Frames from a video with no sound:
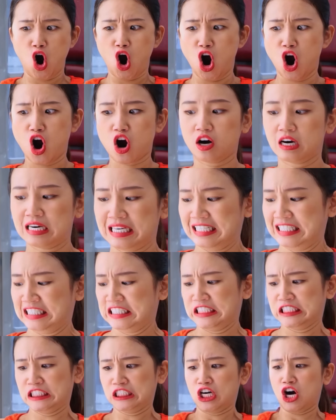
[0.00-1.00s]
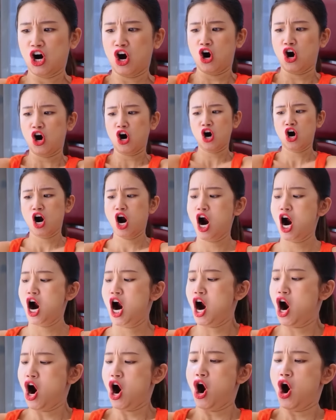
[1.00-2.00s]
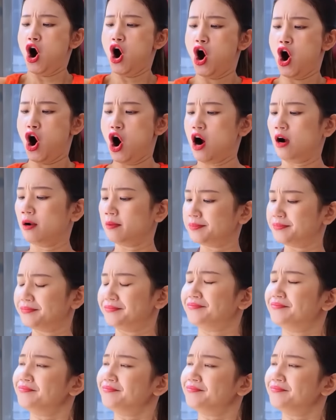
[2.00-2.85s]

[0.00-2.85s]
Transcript: My arms are getting so toned! Look at him!